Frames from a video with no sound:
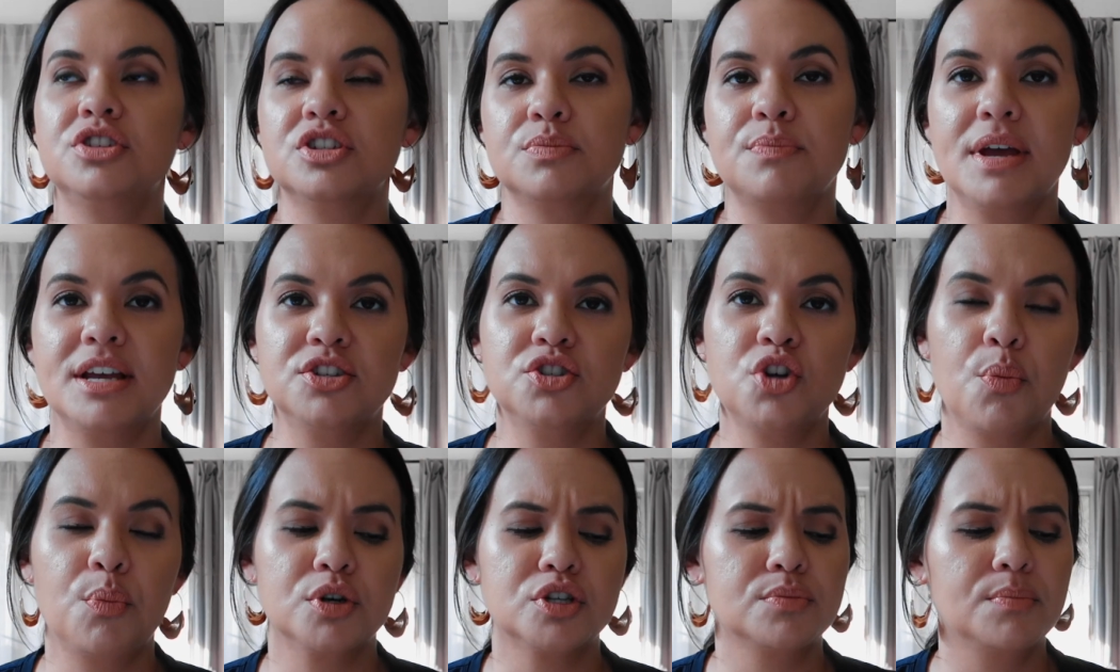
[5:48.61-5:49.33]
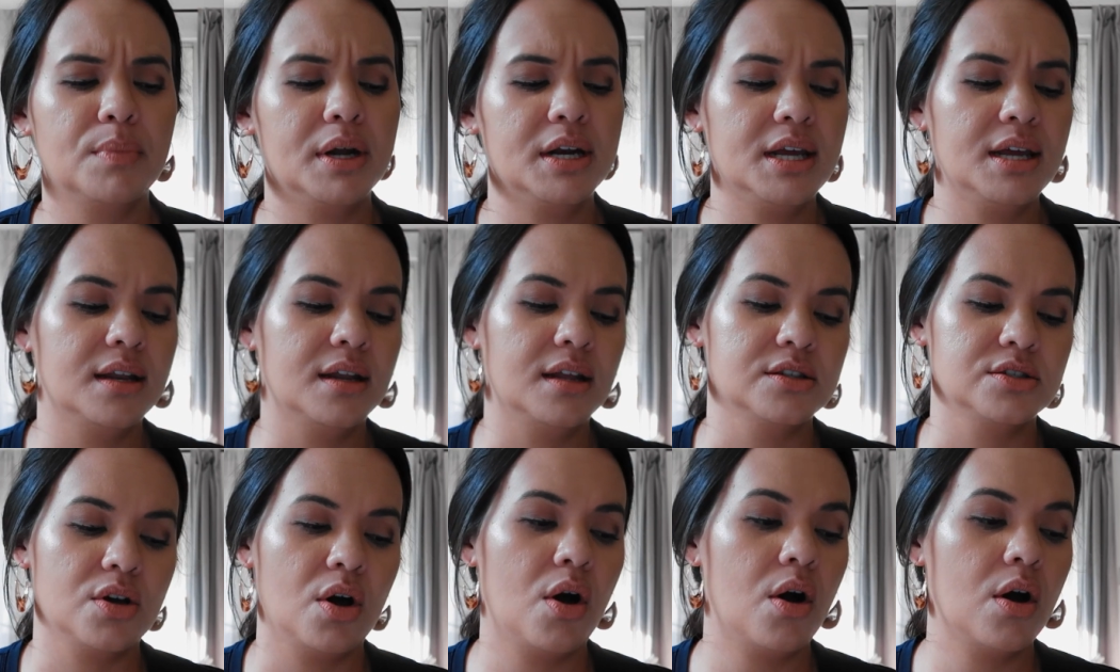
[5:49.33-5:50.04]
just make so much money and
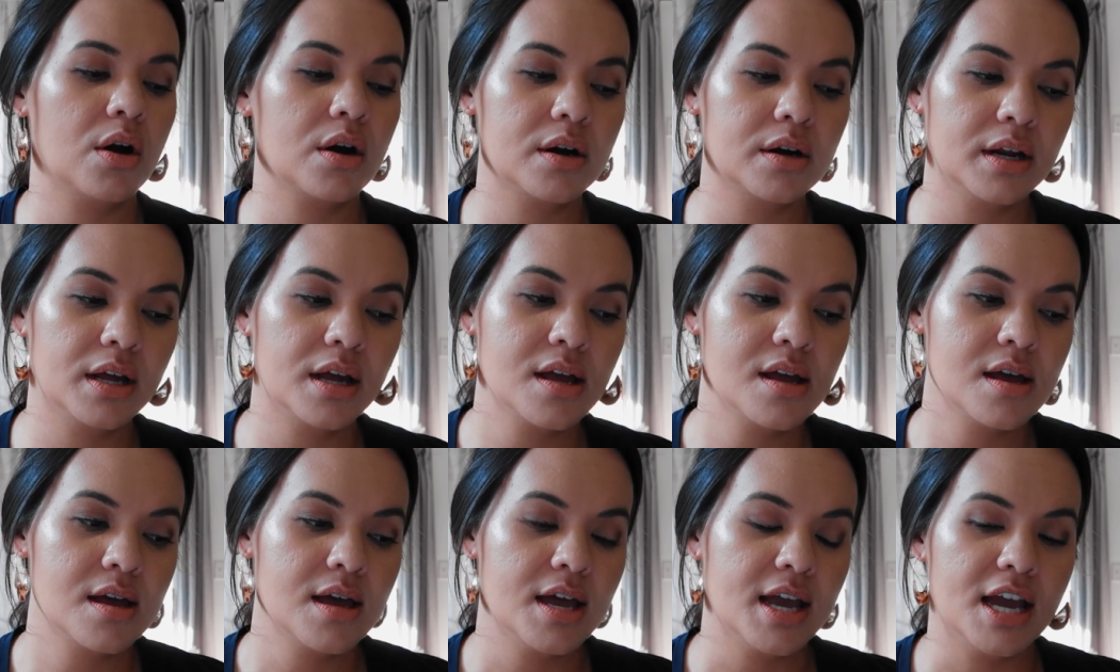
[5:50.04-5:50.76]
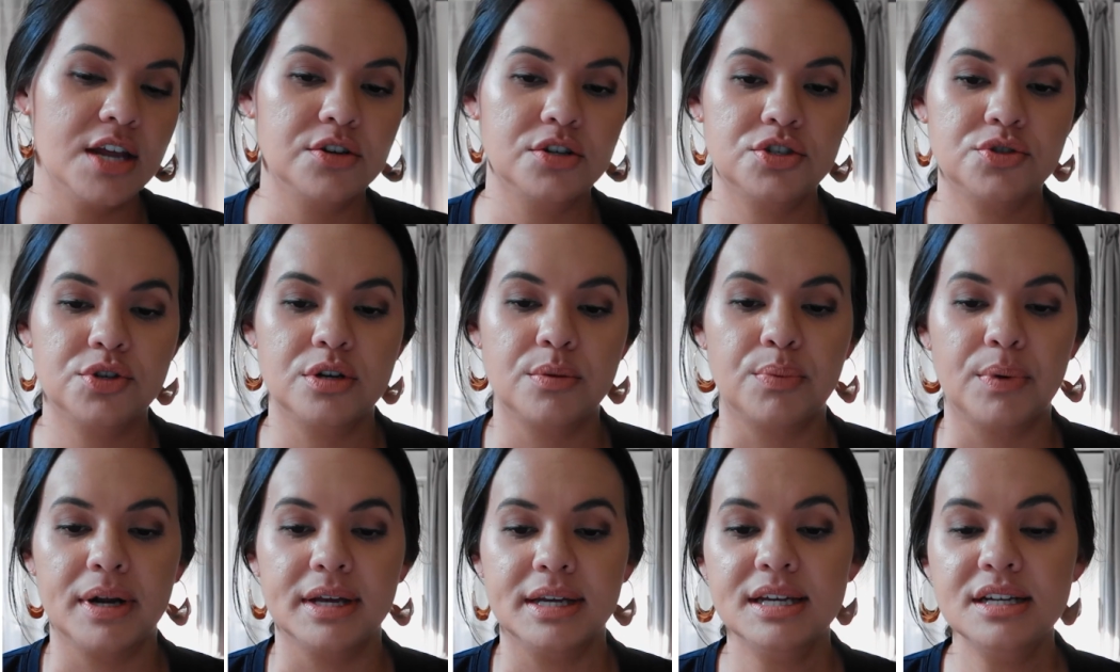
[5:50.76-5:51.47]
it's a hard industry to
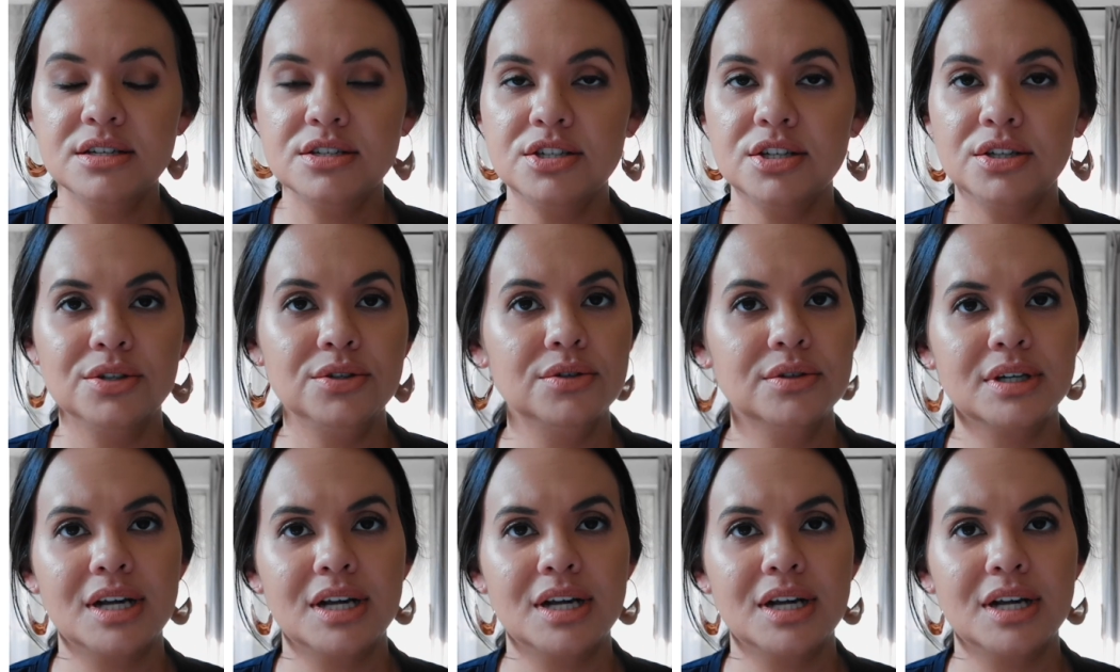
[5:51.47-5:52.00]
break into.